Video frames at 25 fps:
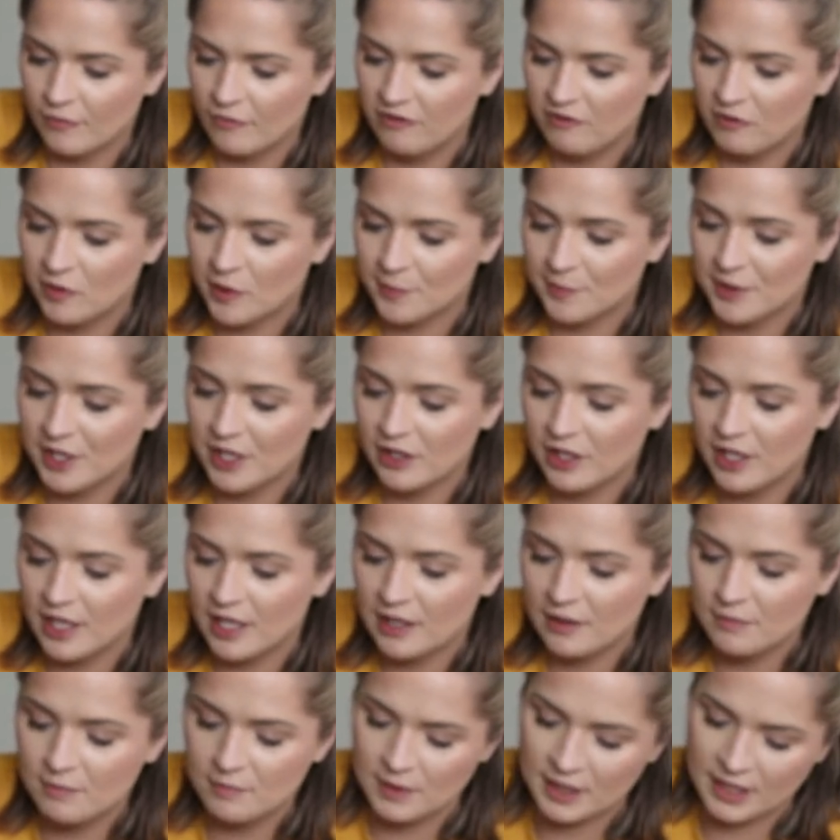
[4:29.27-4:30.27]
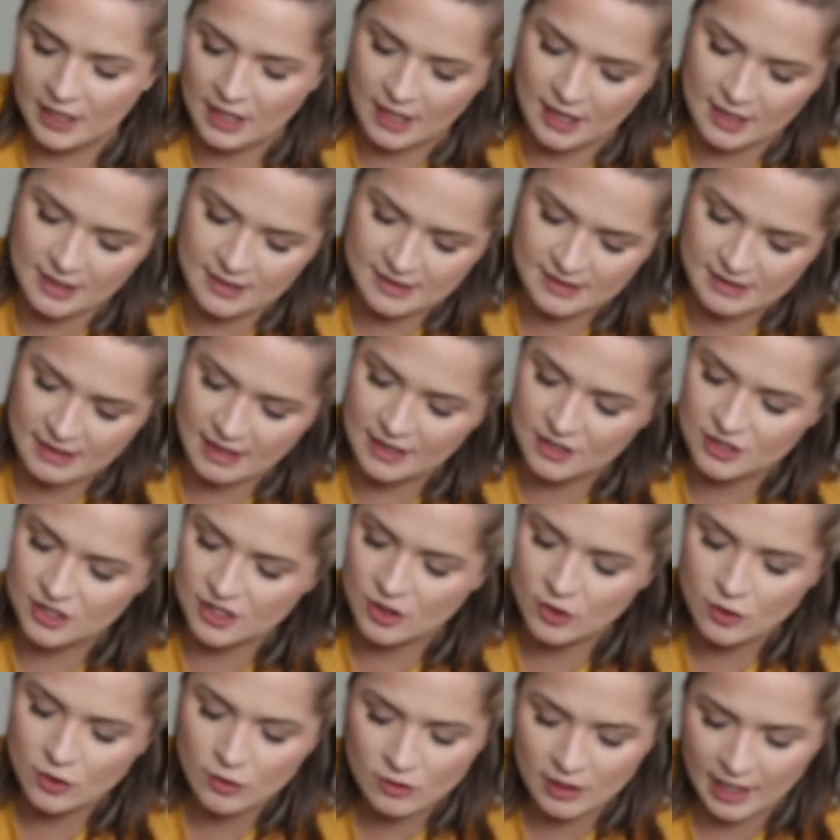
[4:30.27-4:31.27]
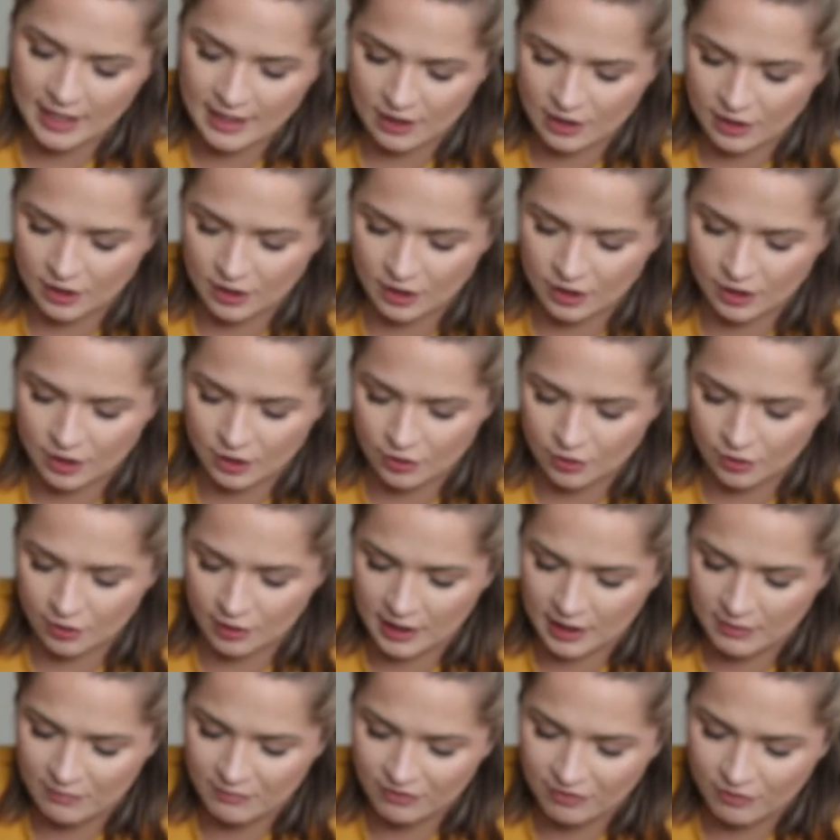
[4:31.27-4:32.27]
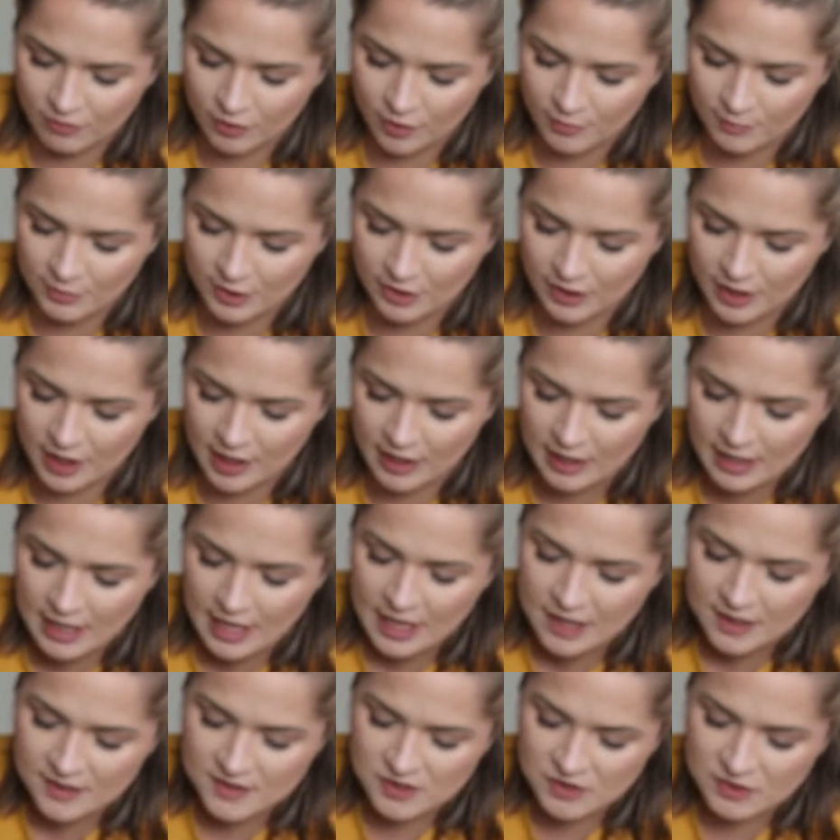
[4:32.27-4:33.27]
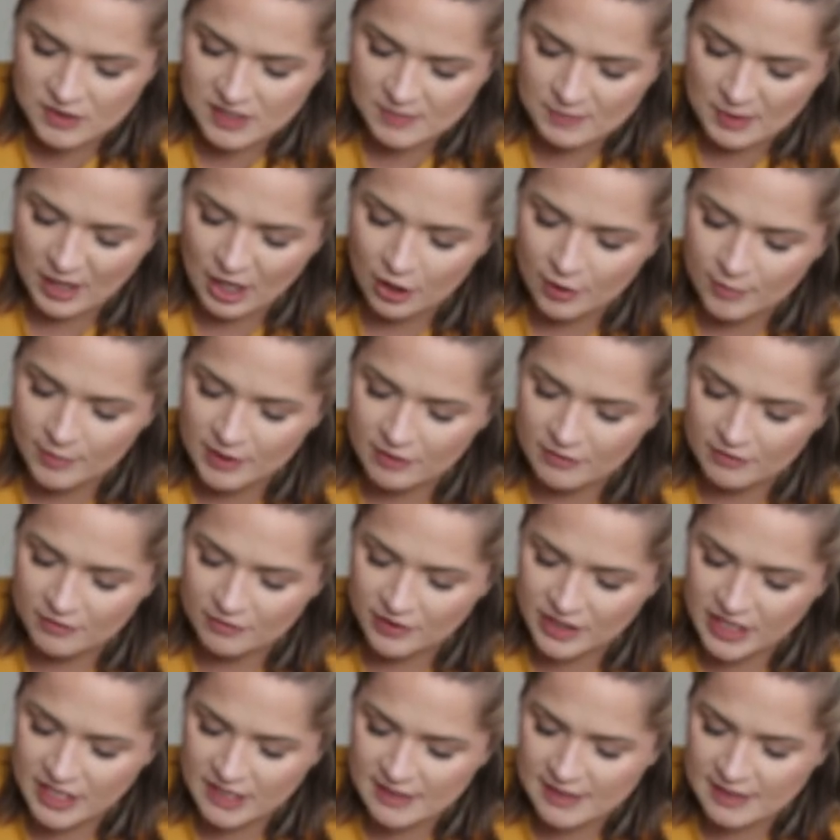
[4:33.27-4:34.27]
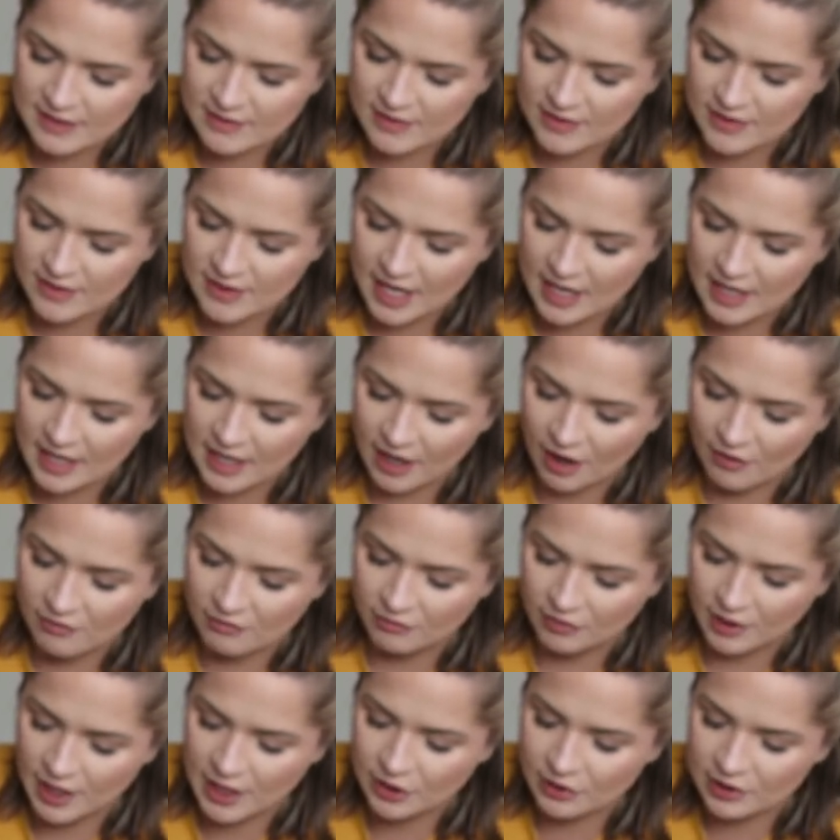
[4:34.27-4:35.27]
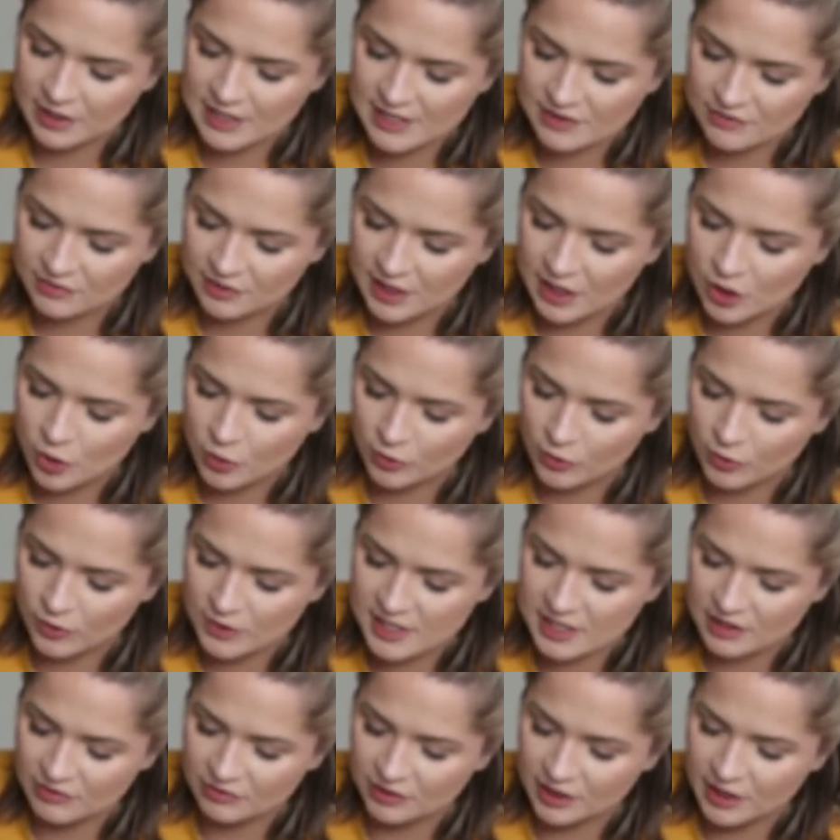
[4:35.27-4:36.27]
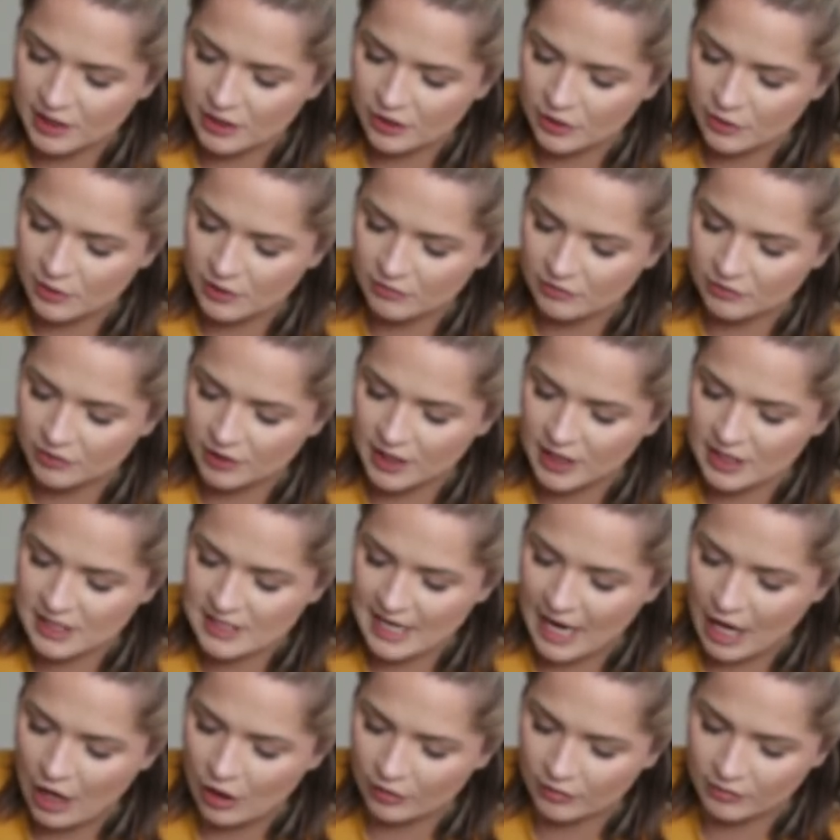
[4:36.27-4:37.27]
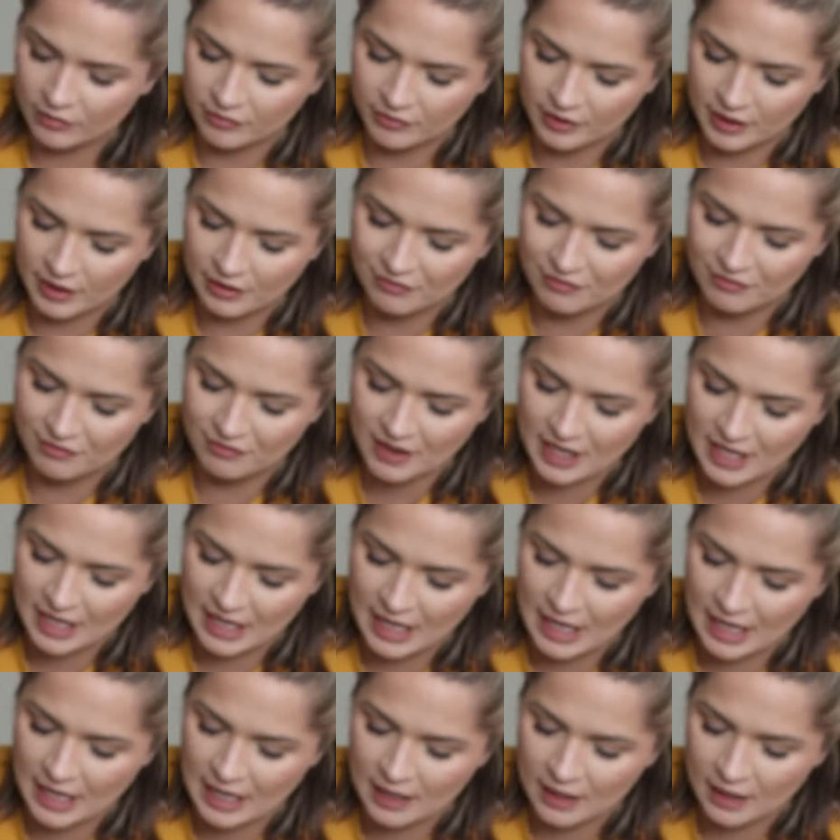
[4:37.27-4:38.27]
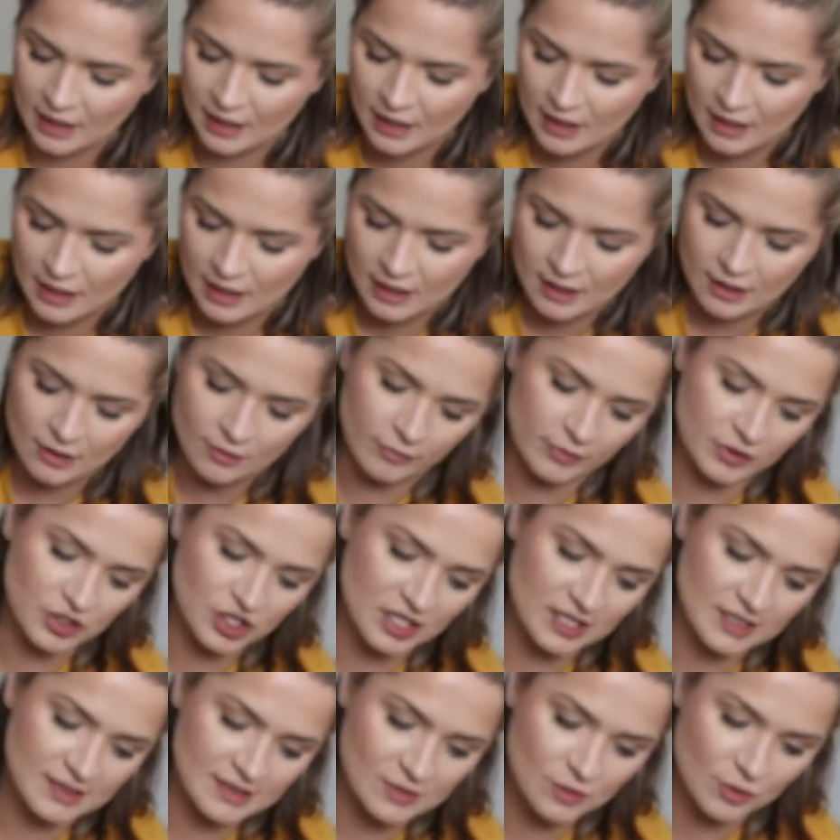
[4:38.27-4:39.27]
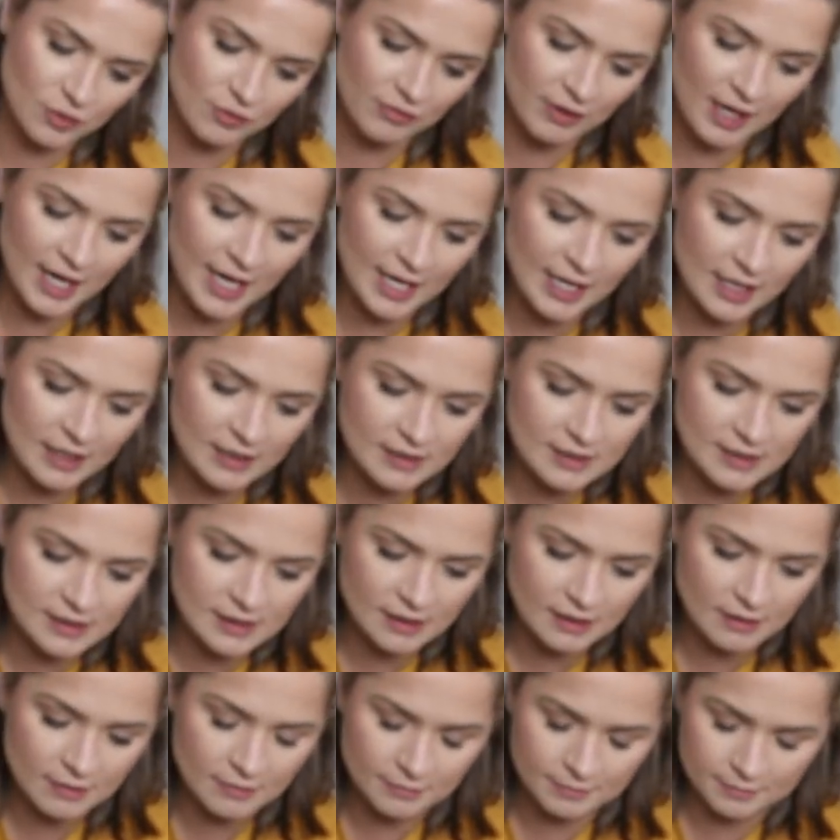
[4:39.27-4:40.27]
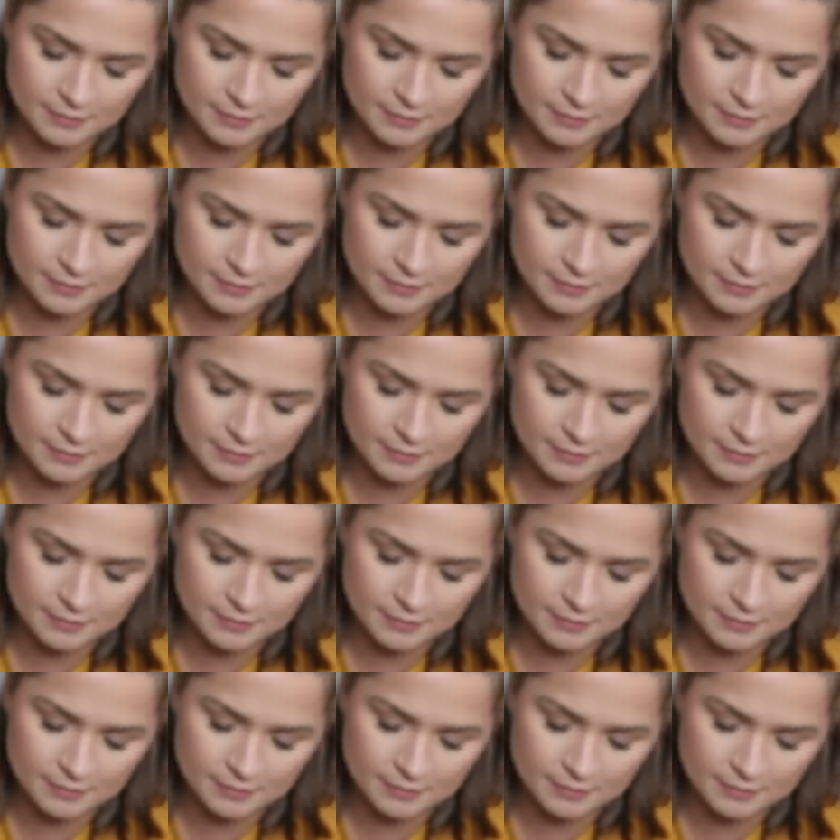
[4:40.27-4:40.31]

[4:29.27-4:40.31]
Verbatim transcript: formula because I do like a good cream formula. So it's paraben-free, synthetic, fragrance-free, cruelty-free, gluten-free, talc-free, vegan, which is great.